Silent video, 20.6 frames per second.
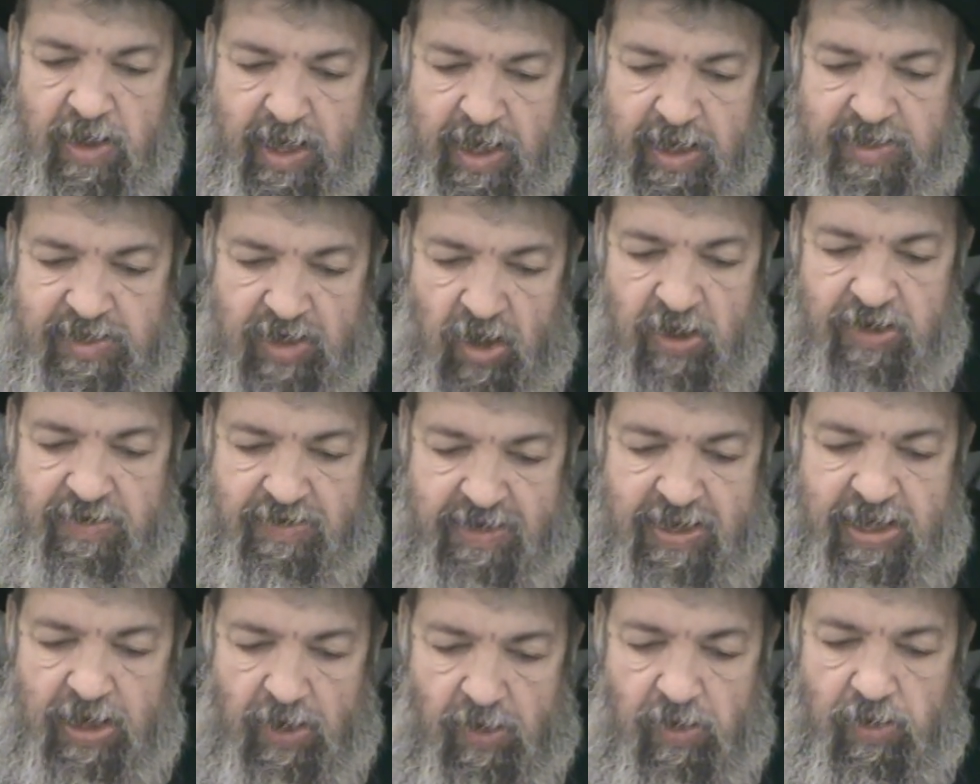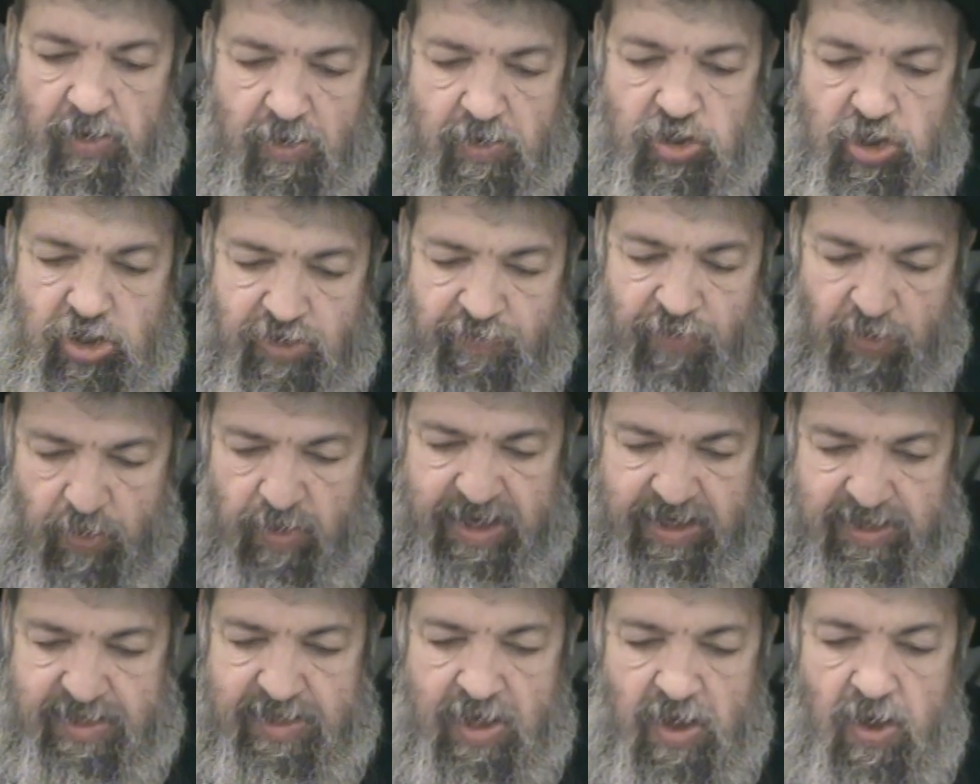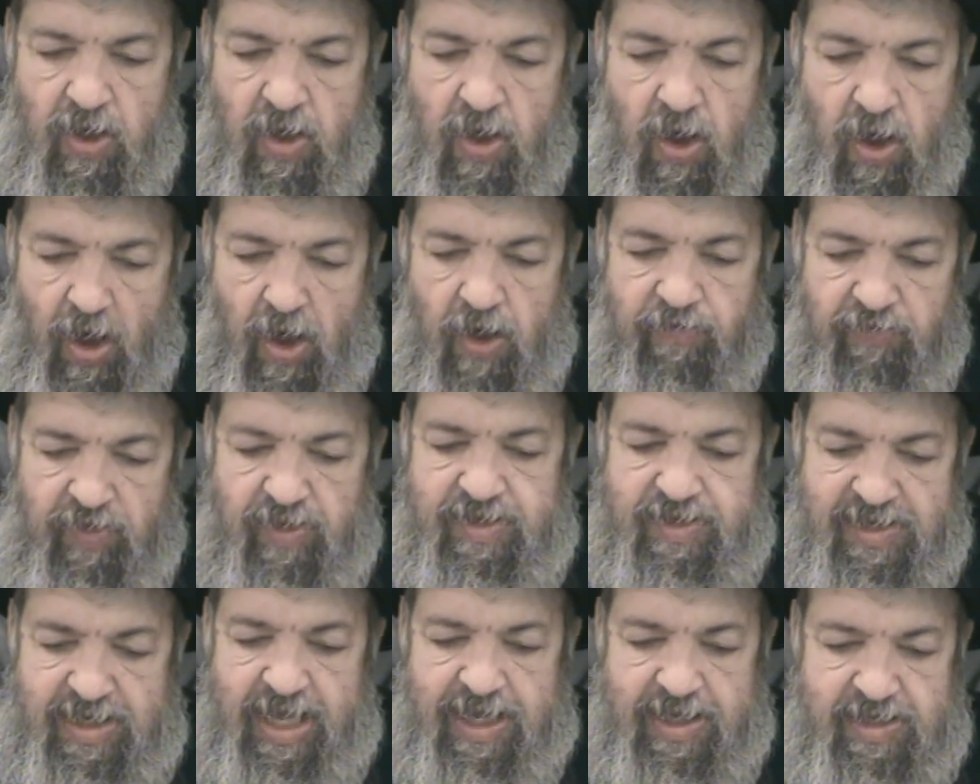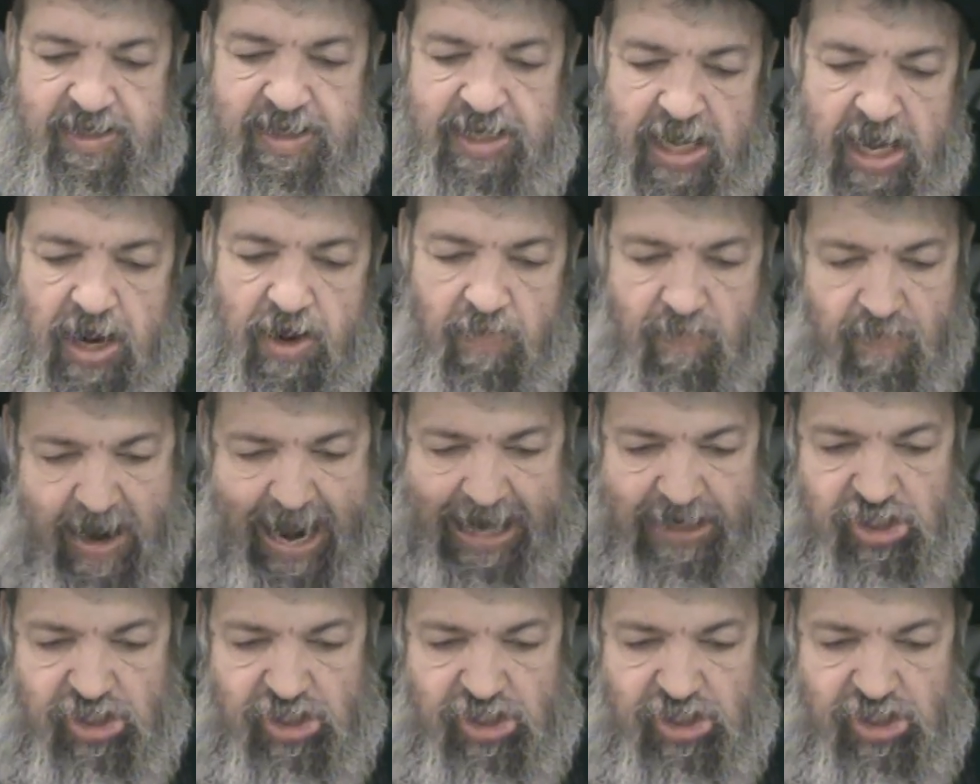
is until Shavuos, of the sixth year.